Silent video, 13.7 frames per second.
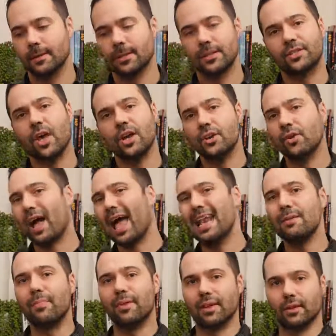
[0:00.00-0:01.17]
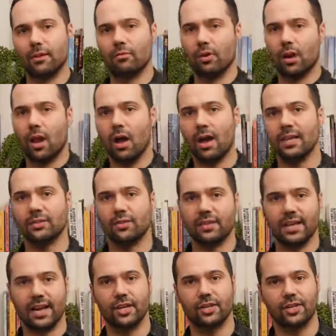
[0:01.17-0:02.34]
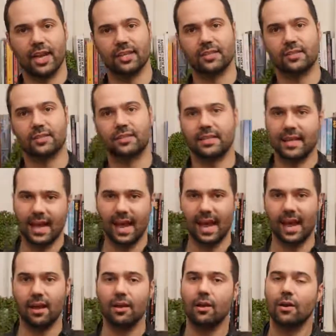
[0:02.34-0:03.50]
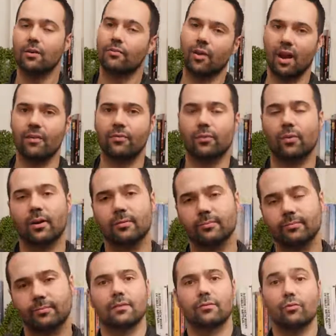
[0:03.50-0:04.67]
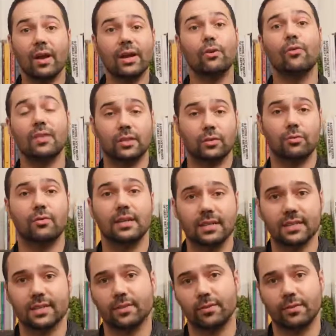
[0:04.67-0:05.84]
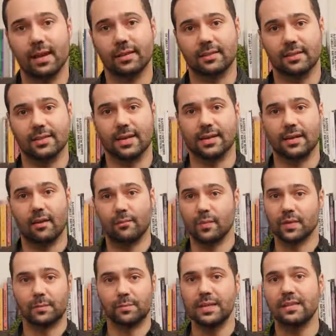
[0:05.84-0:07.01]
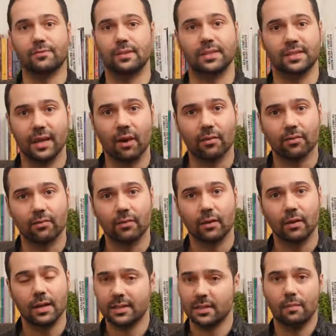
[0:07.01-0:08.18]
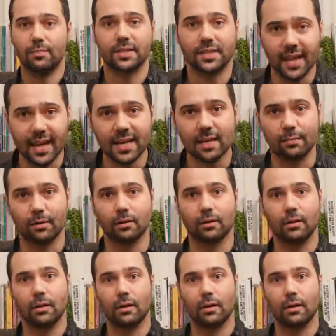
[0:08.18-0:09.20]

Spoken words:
Certainly not anybody who relies on the NHS to care for a loved one. The record of the Tories since 2010 in government speaks for itself. It's unmistakable.